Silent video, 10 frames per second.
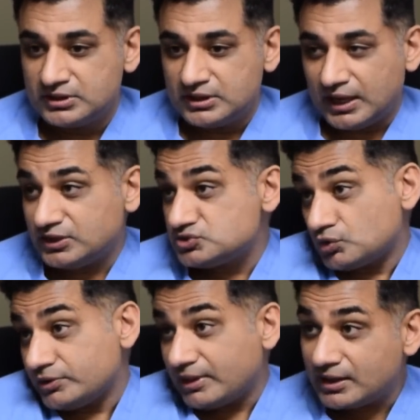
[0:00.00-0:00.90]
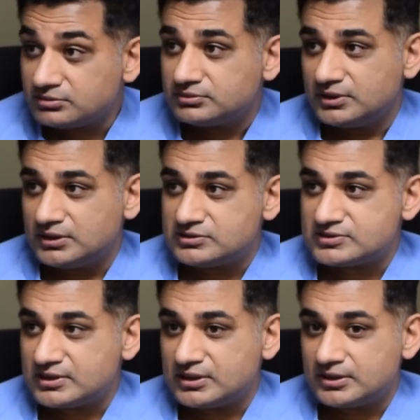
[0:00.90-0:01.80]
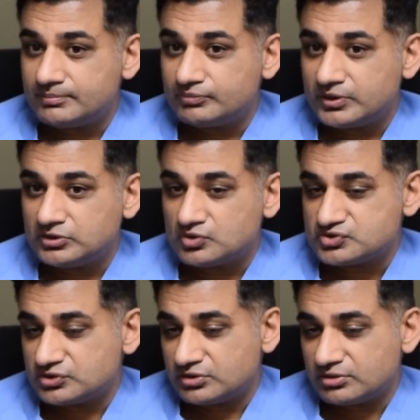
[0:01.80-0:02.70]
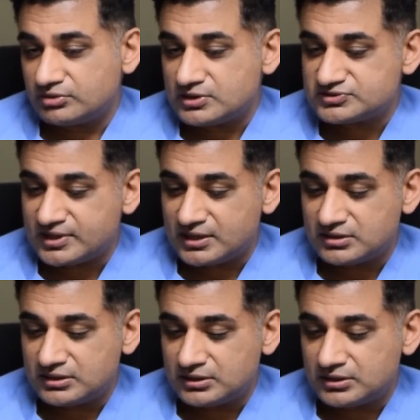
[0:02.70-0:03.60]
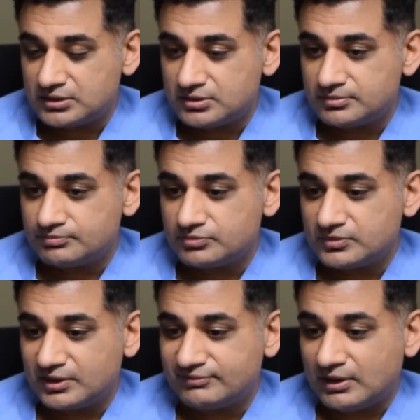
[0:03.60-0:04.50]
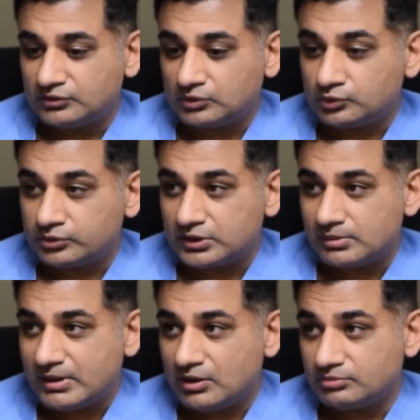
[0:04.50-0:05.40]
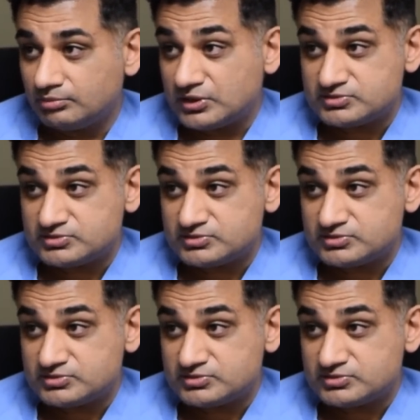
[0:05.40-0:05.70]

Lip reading: Mm-hmm. I enjoy that, and those are the things that I found alluring about my